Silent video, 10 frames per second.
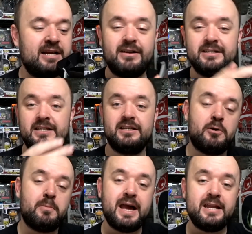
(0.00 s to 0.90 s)
Granted, it's not
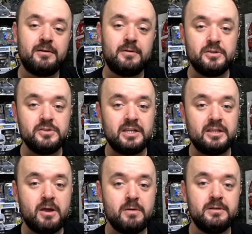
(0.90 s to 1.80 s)
on my head, I'm not using it at
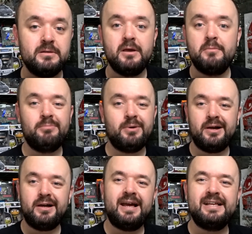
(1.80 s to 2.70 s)
the moment,
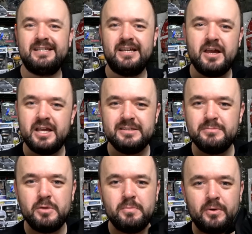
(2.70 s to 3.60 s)
but it's a
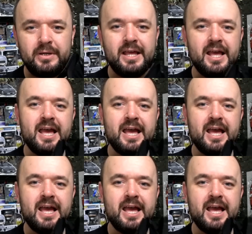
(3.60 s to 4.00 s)
moot point.